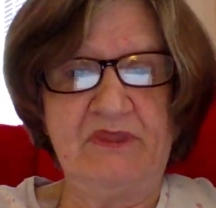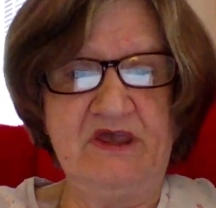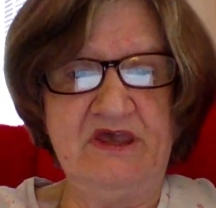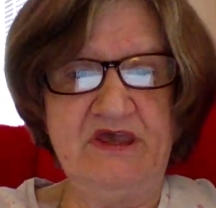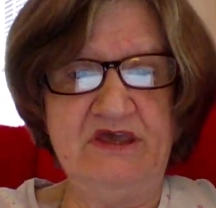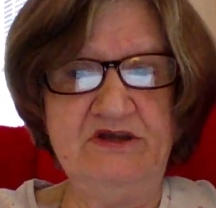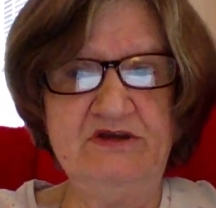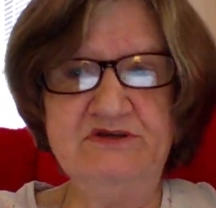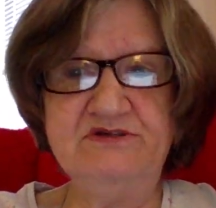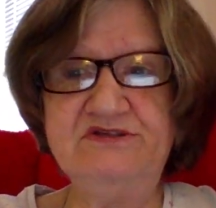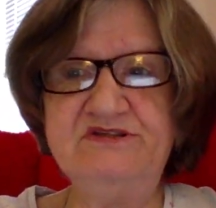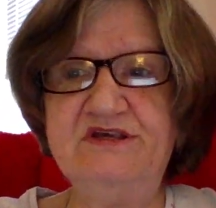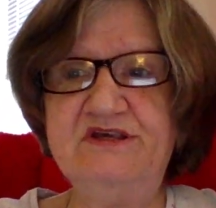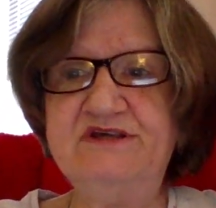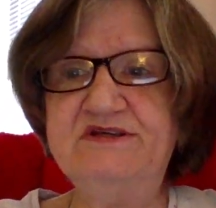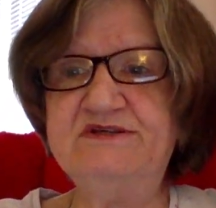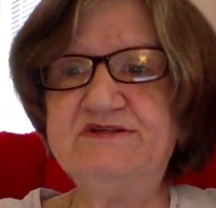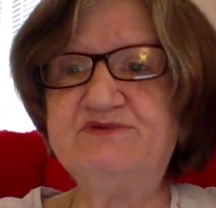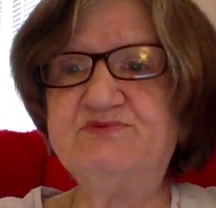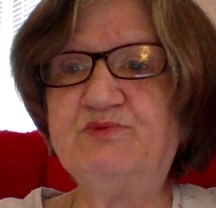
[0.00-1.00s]
Here's
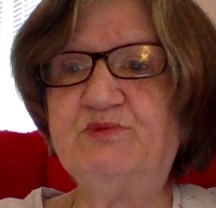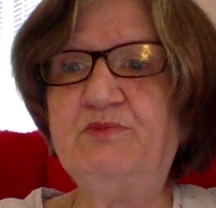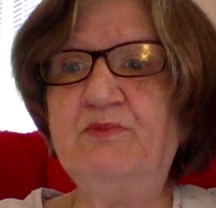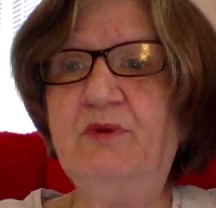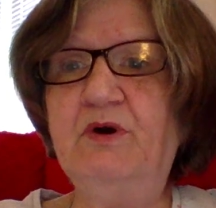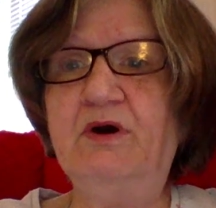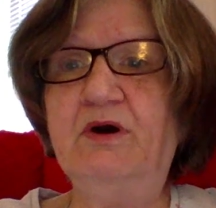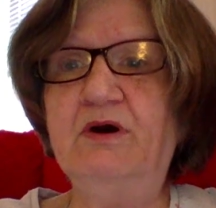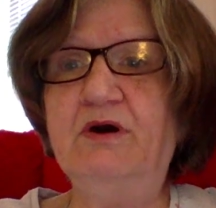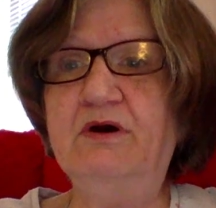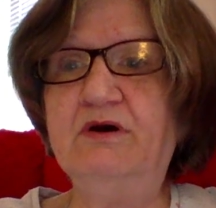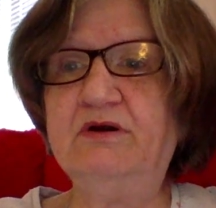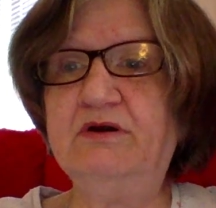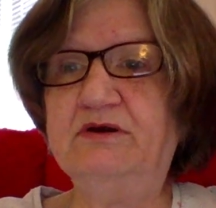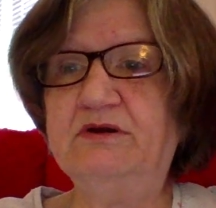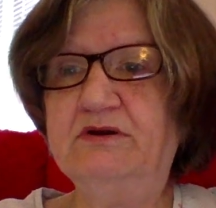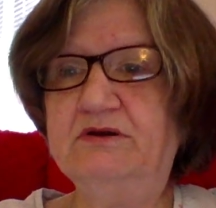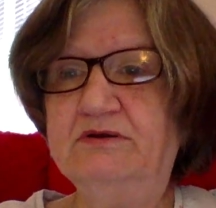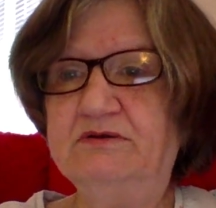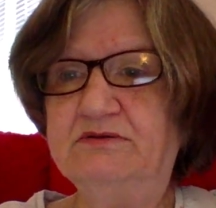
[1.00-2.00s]
his
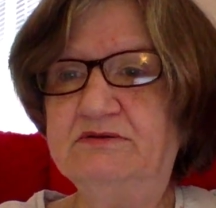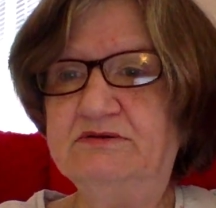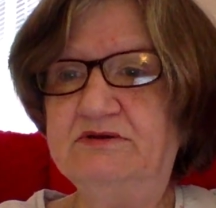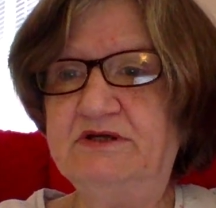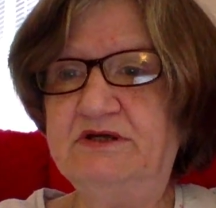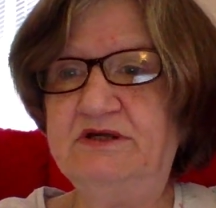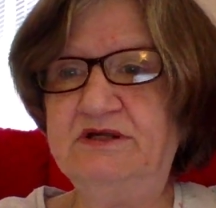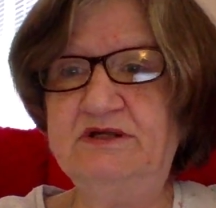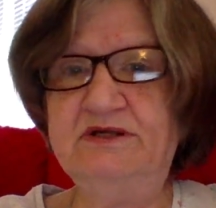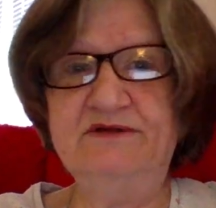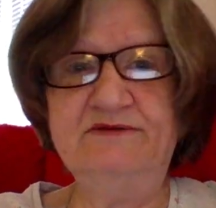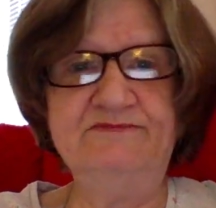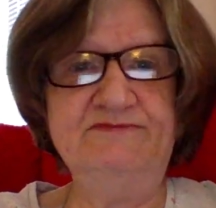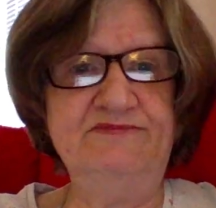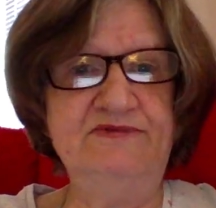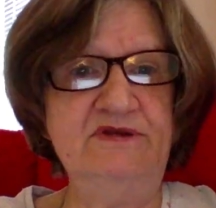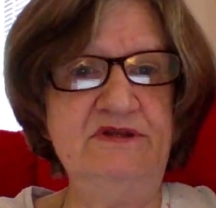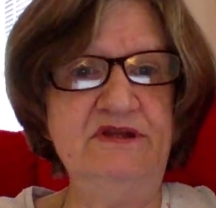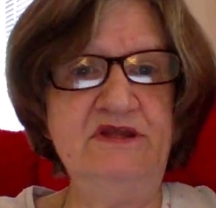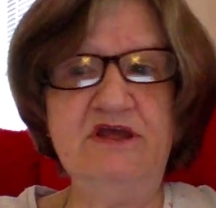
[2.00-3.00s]
remark in the
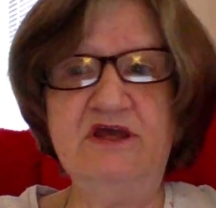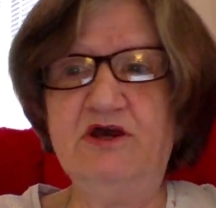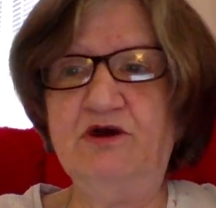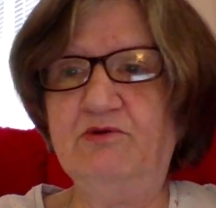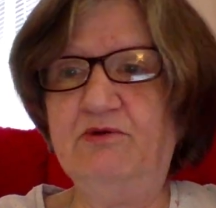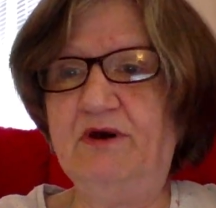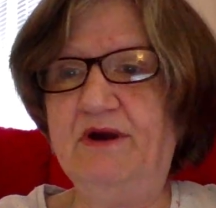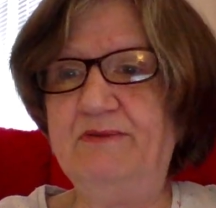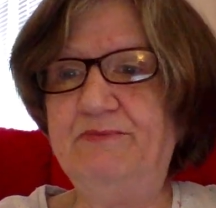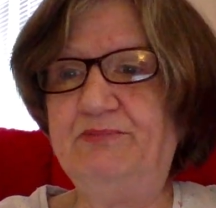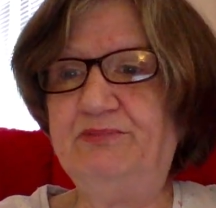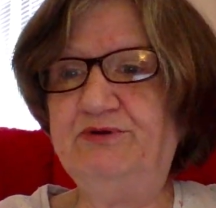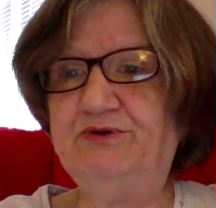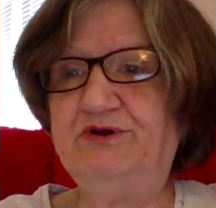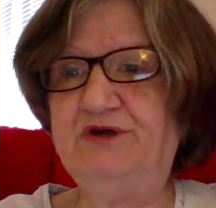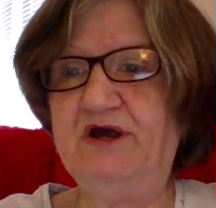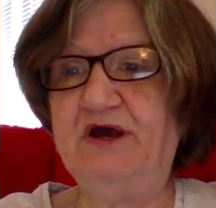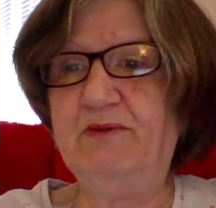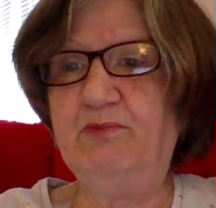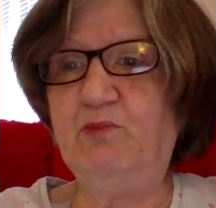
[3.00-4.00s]
video I
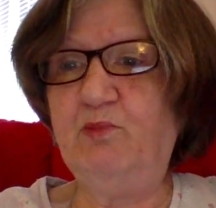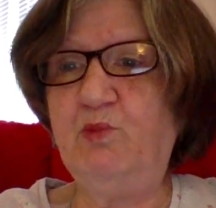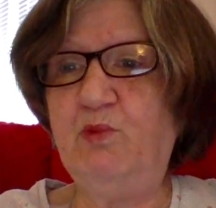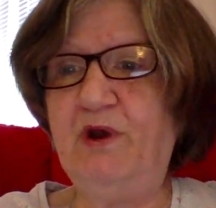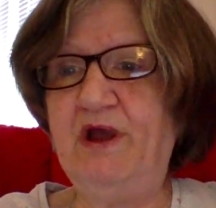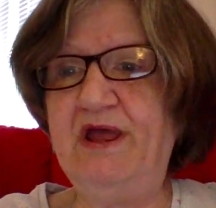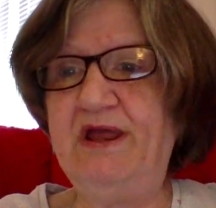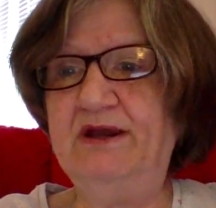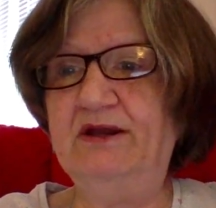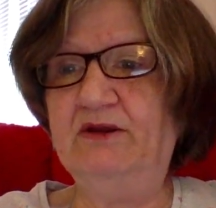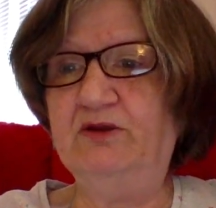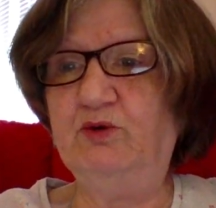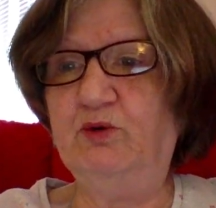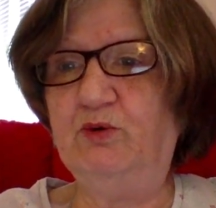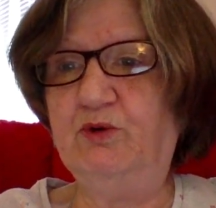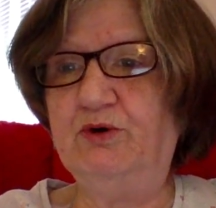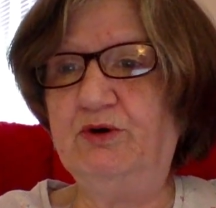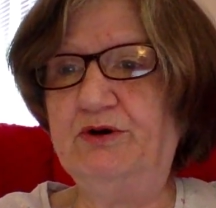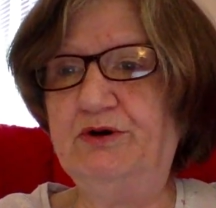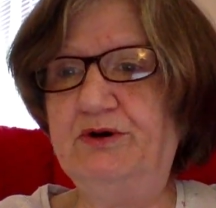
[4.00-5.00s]
put up,
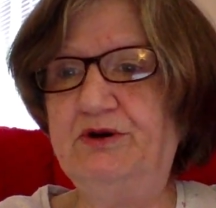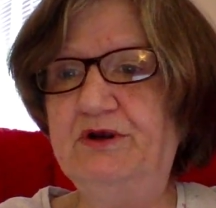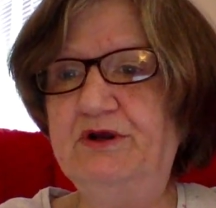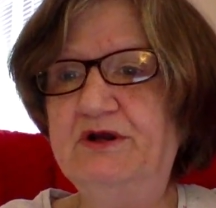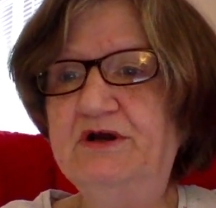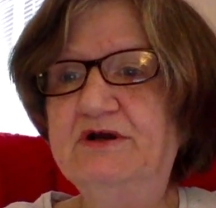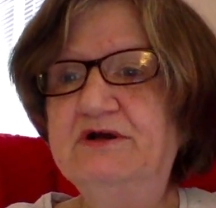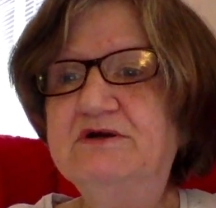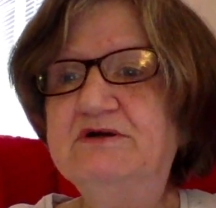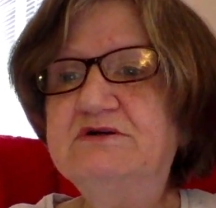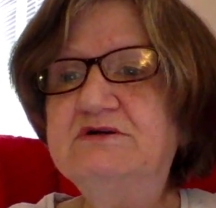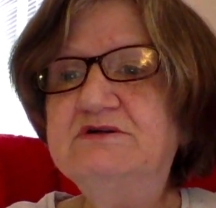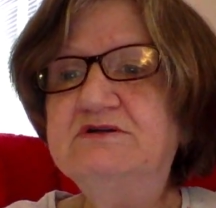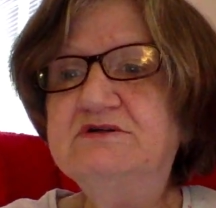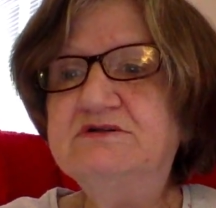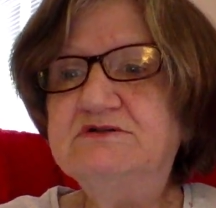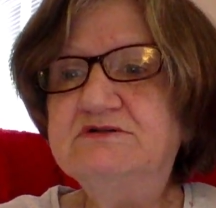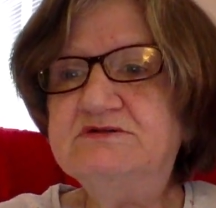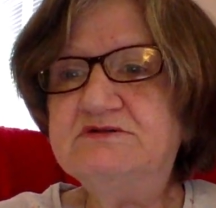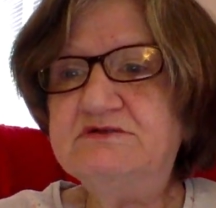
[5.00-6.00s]
Landlord.
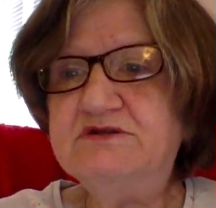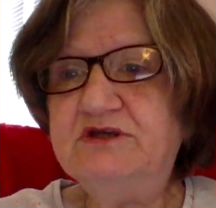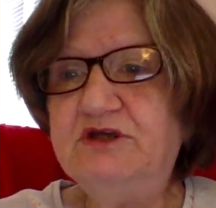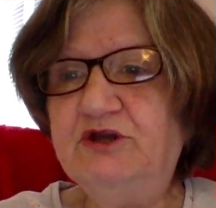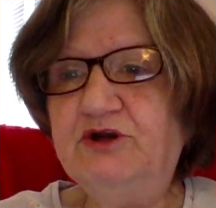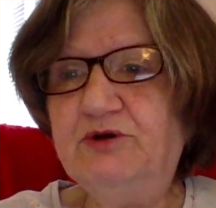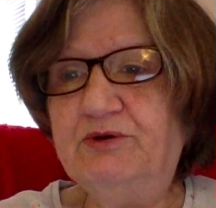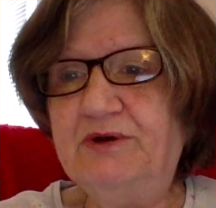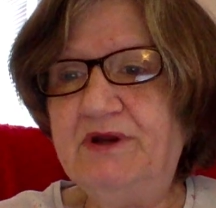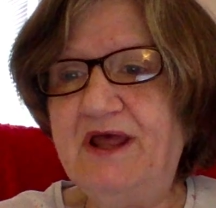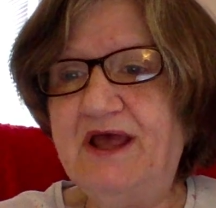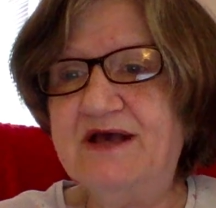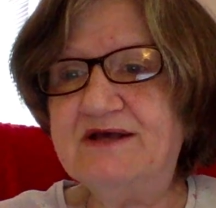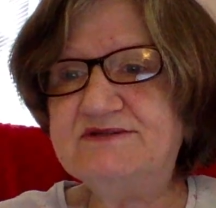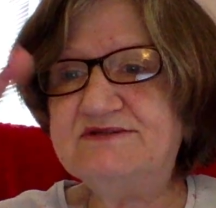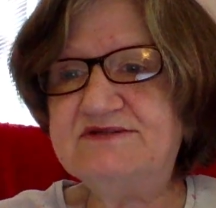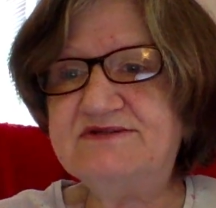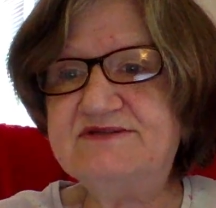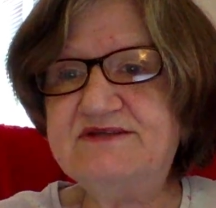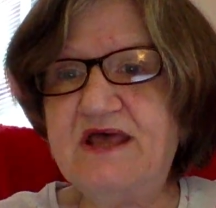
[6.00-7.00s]
You know, it
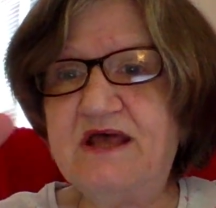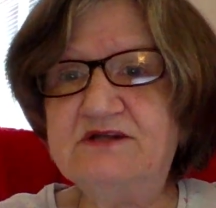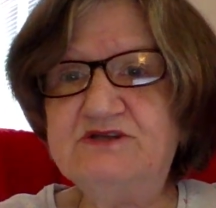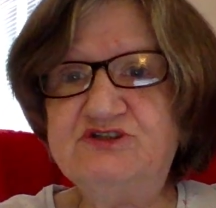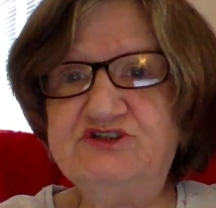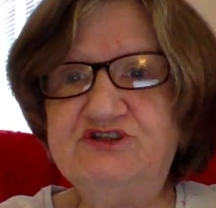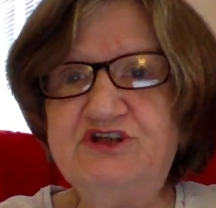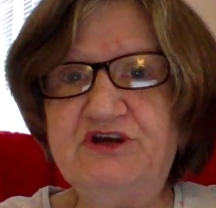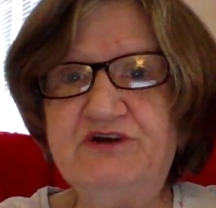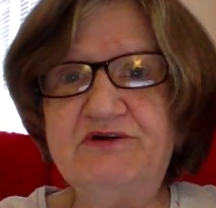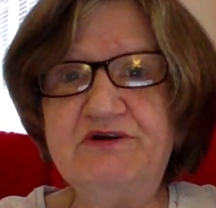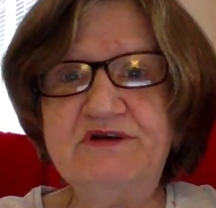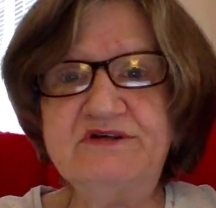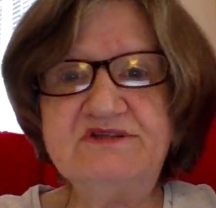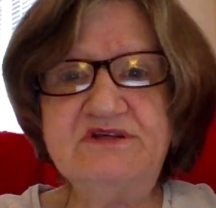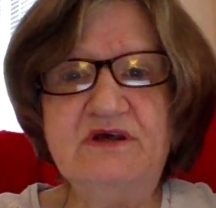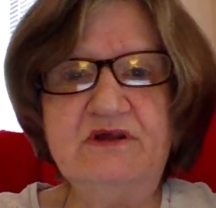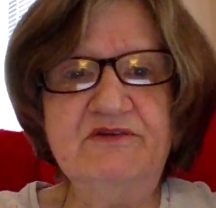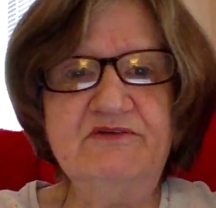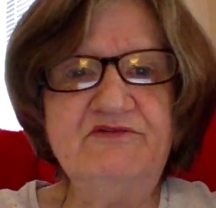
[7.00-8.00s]
has the
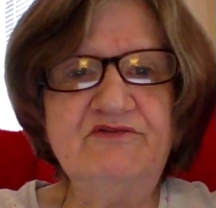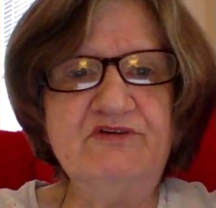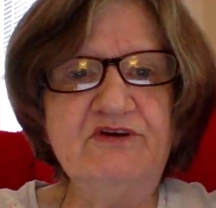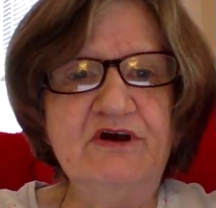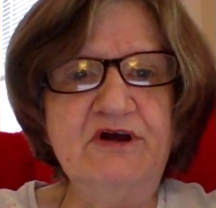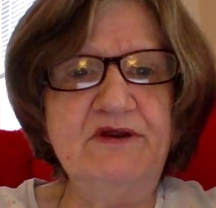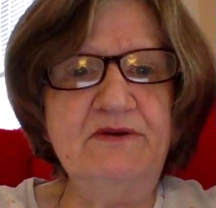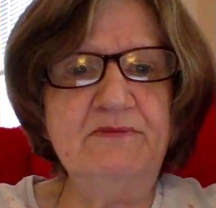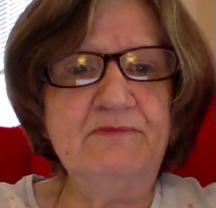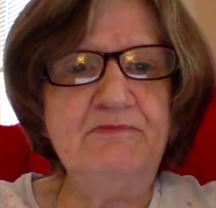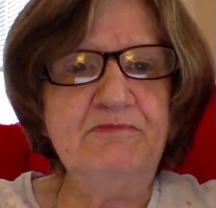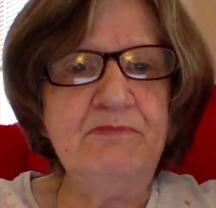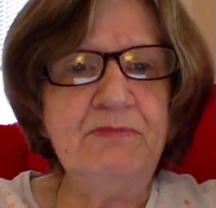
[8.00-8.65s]
Sagittarius on the front.